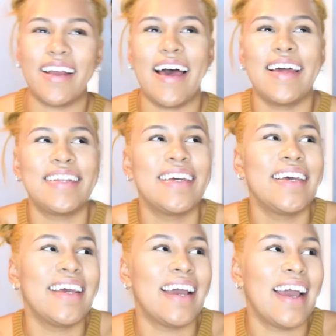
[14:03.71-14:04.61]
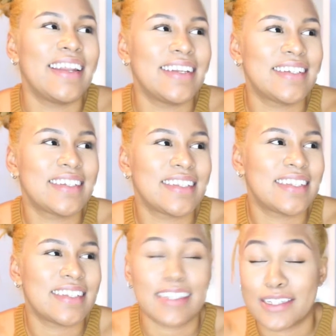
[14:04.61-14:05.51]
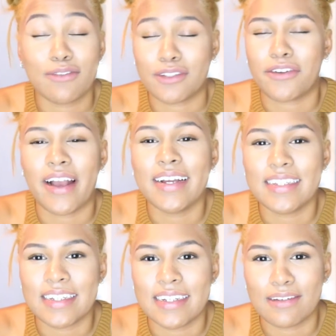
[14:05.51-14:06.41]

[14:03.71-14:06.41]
your head, and it was crazy.